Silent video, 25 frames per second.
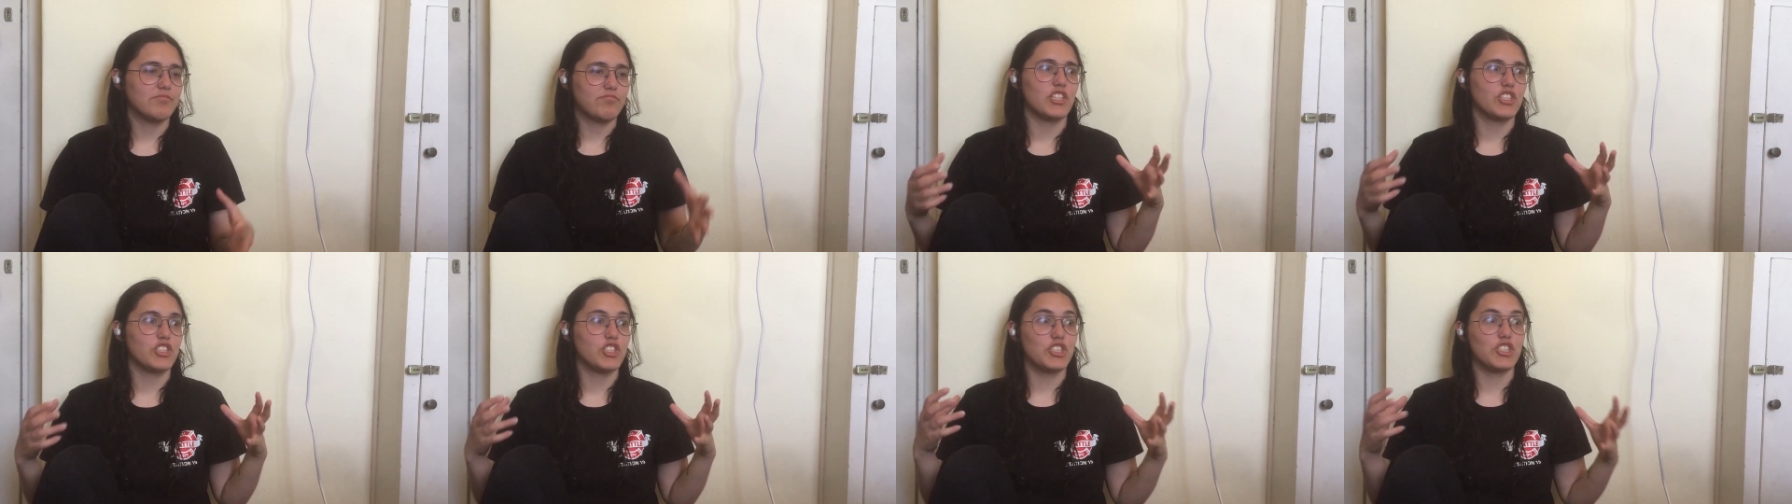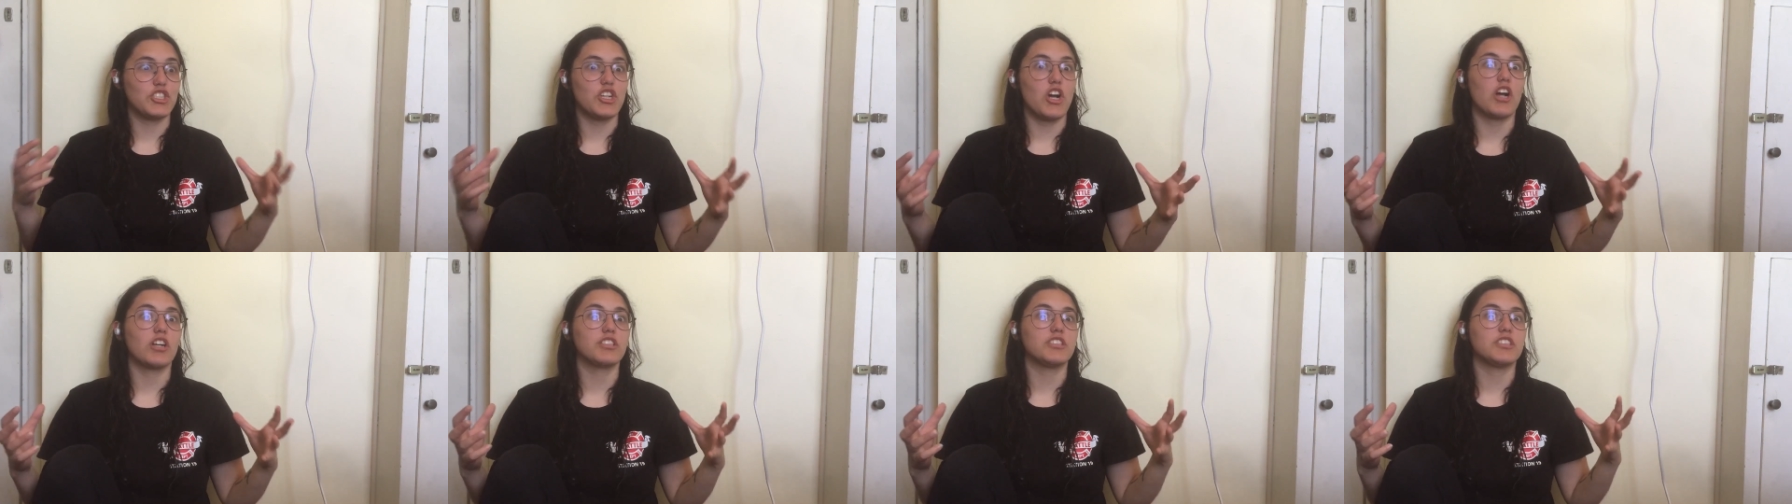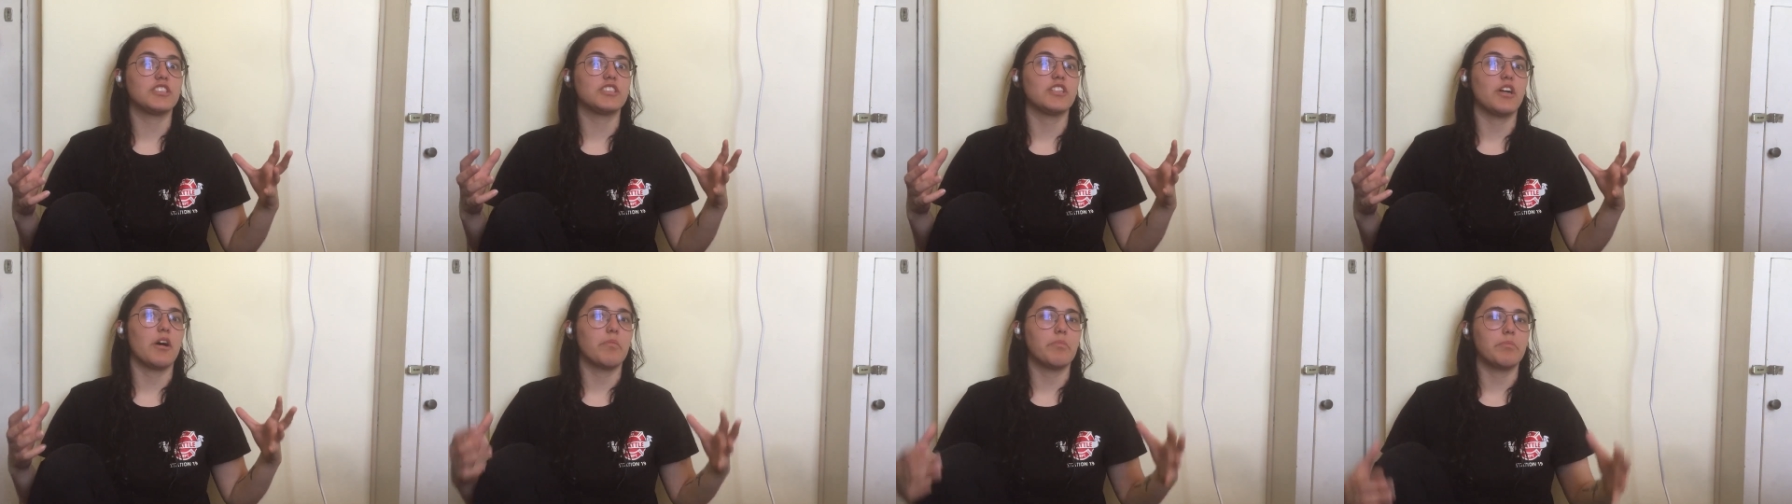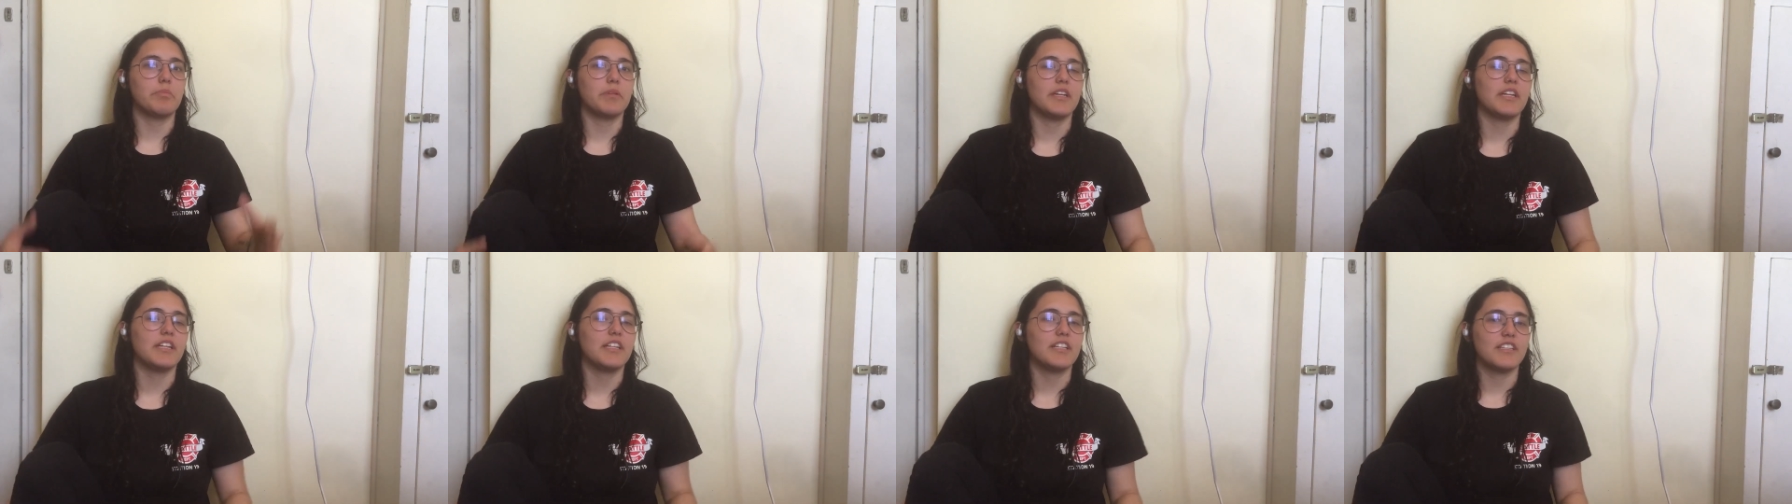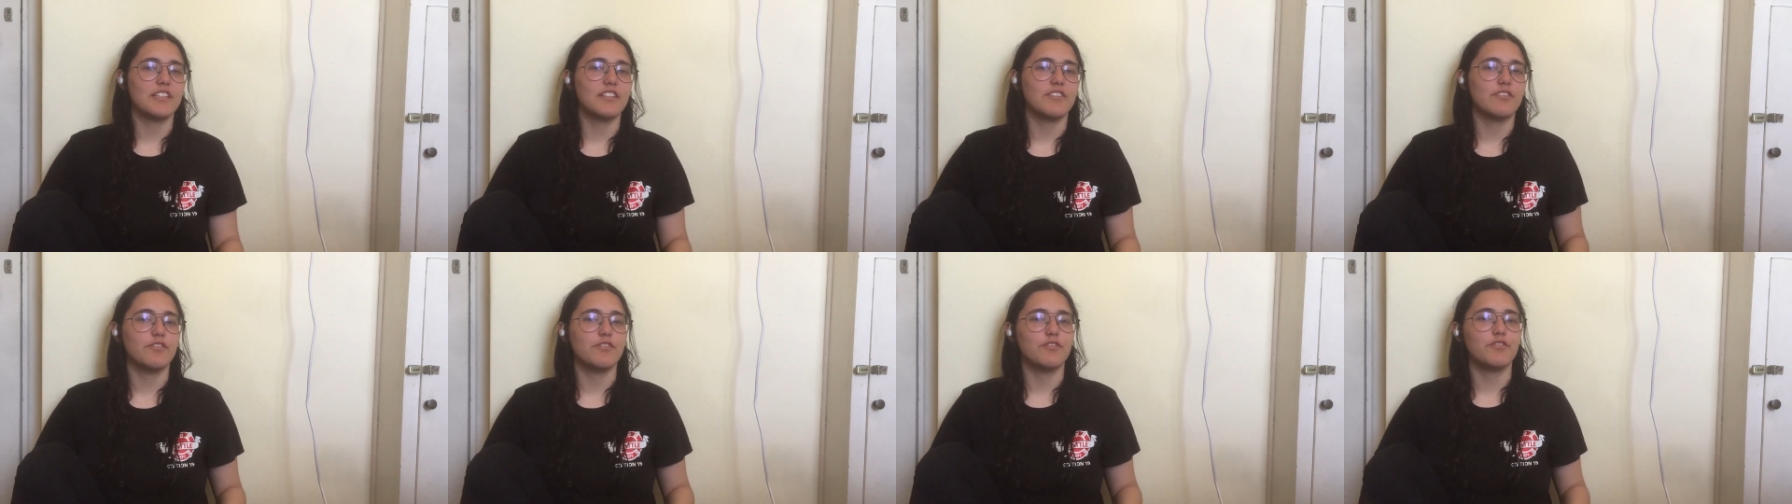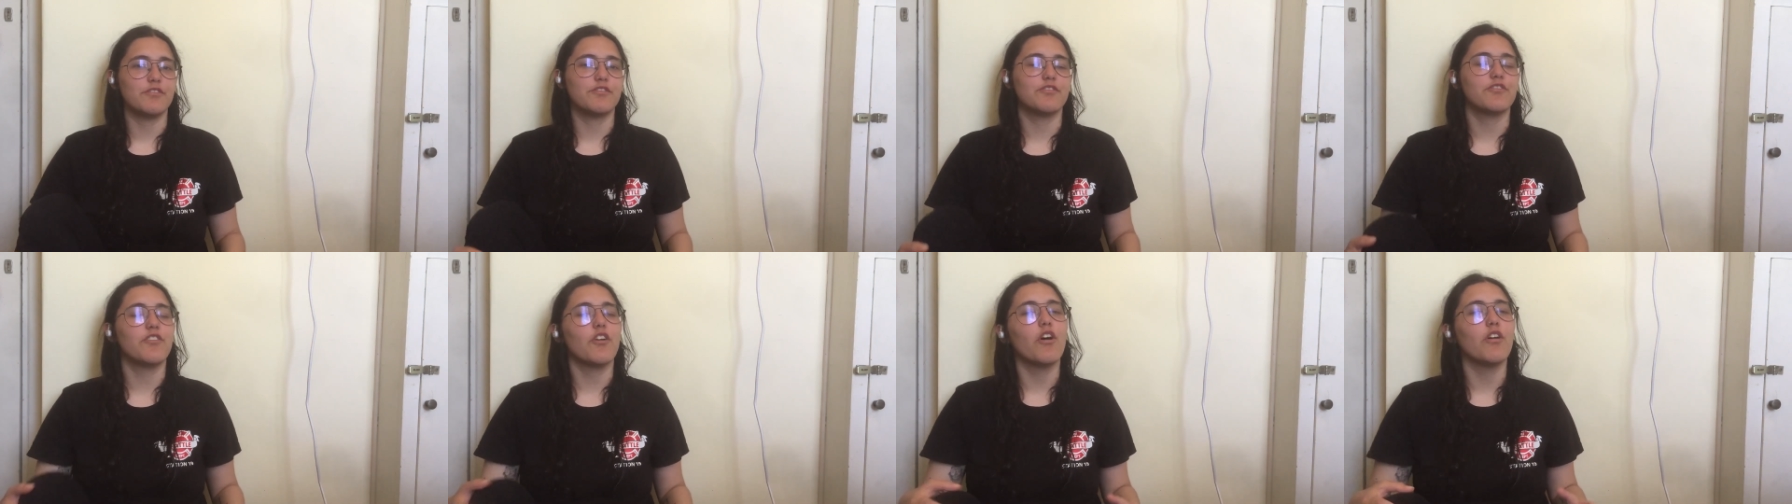shock-stopping
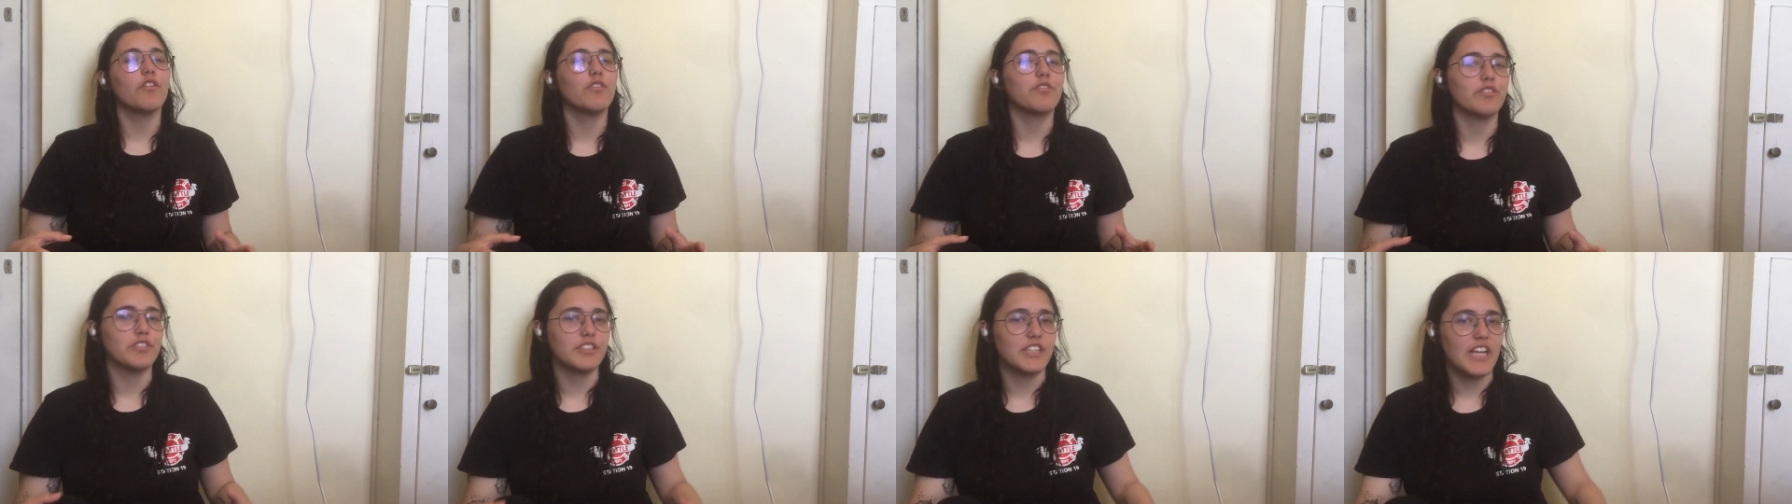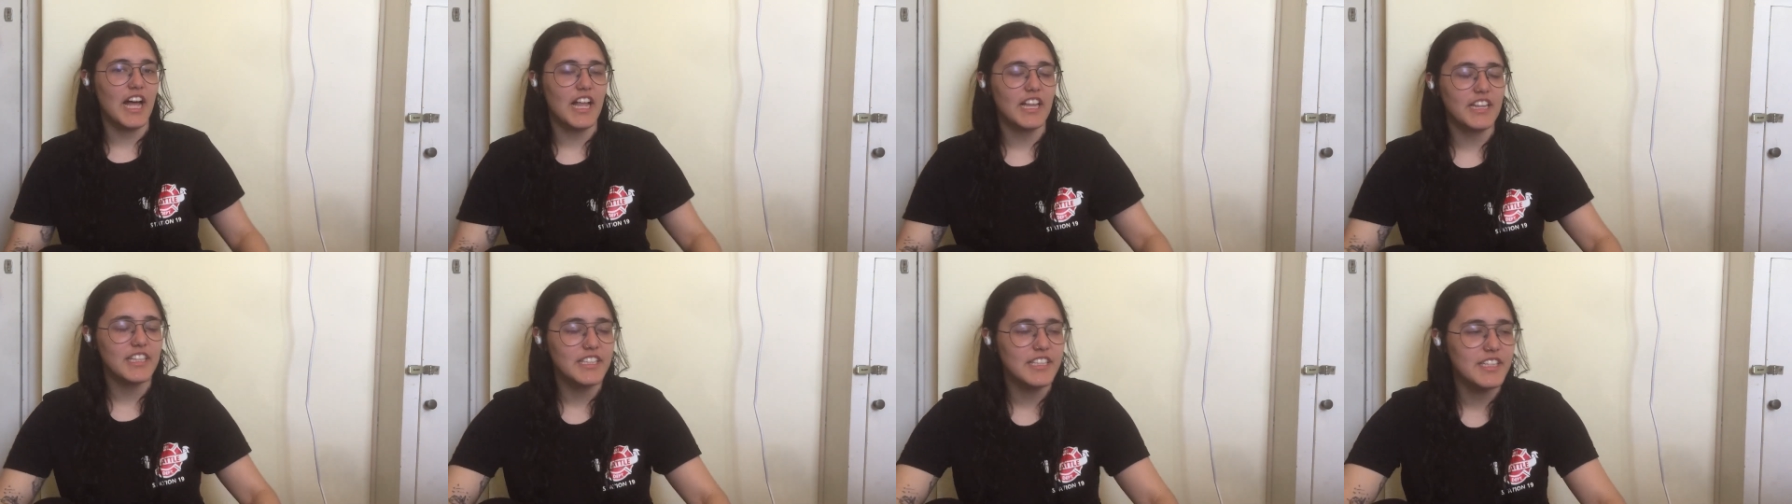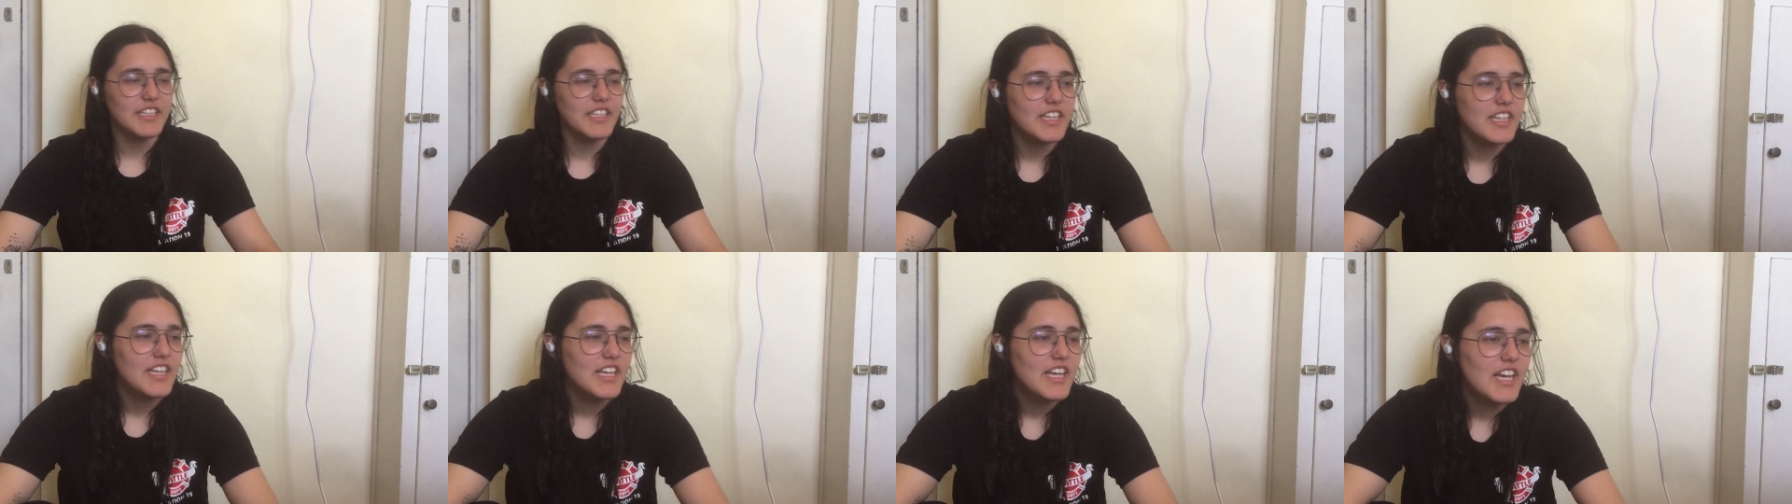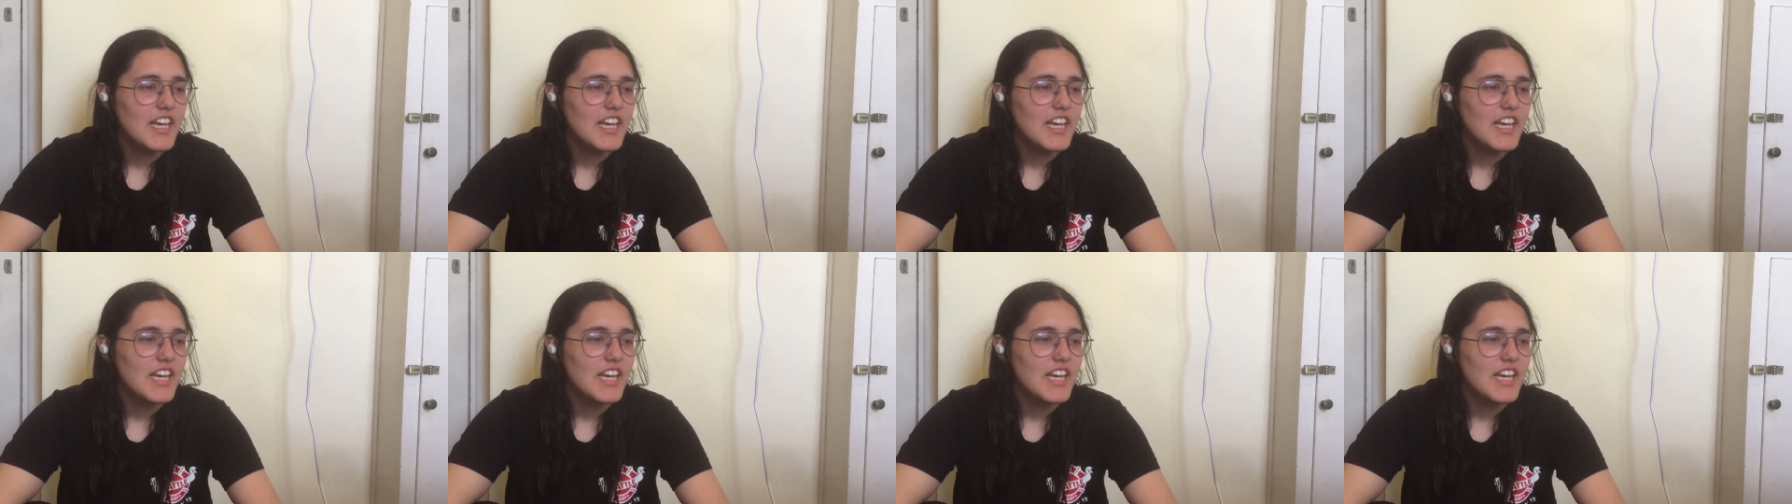fall finale.